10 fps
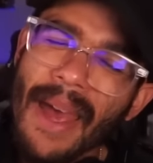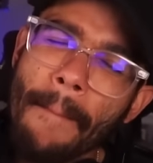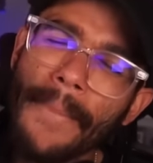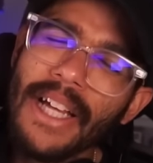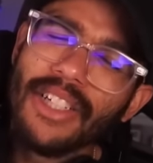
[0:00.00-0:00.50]
to a
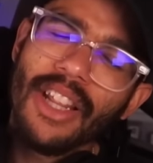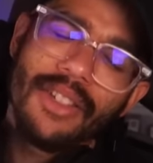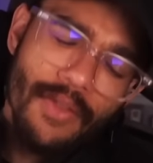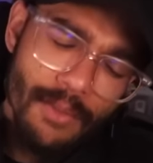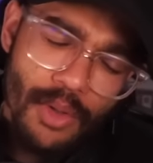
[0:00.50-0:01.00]
bunch of other
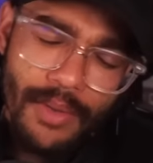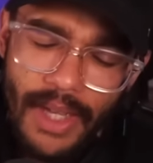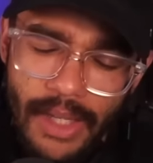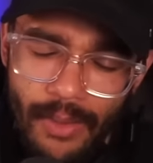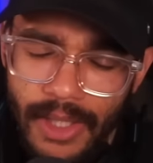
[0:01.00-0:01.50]
stuff I'm doing if
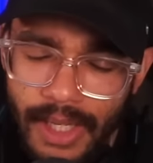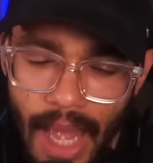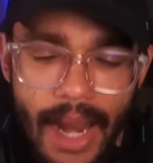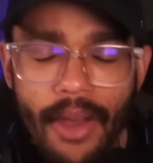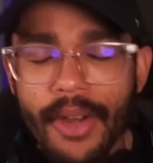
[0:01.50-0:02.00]
you guys want to check
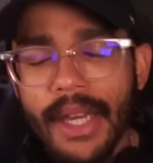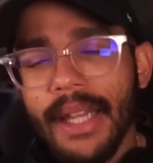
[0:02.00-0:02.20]
that out.